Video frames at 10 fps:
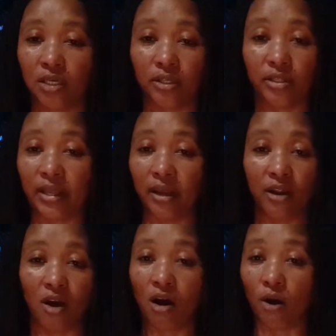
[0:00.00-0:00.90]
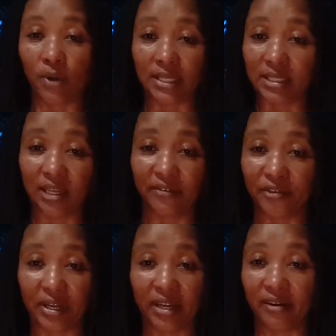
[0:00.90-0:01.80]
They're always
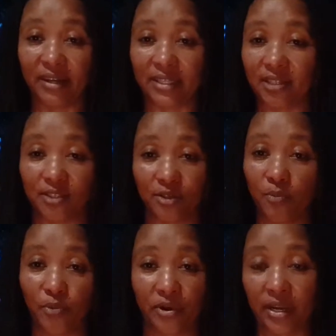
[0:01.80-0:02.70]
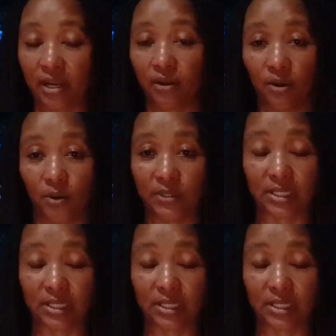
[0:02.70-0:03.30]
delivering their litter somewhere in the house,